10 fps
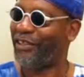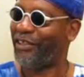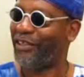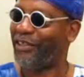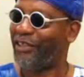
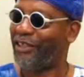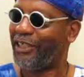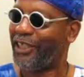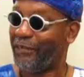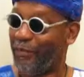mm.
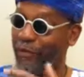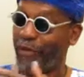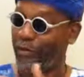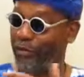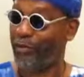even if
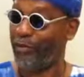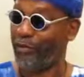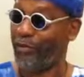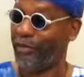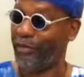you're, you know,
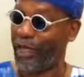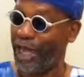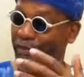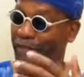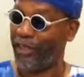an
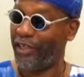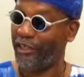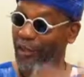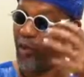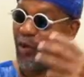African, if
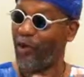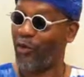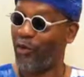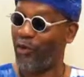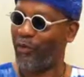you're well
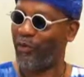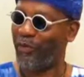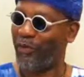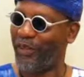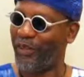groomed,
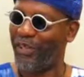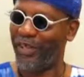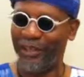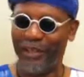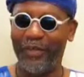mm-hmm.
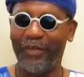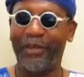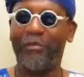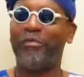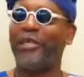they're
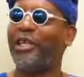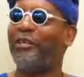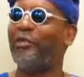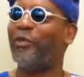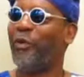gonna
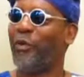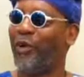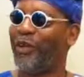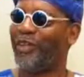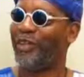give you
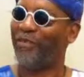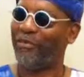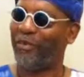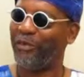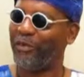more than if
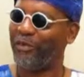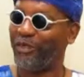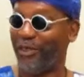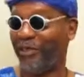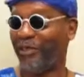you, you know.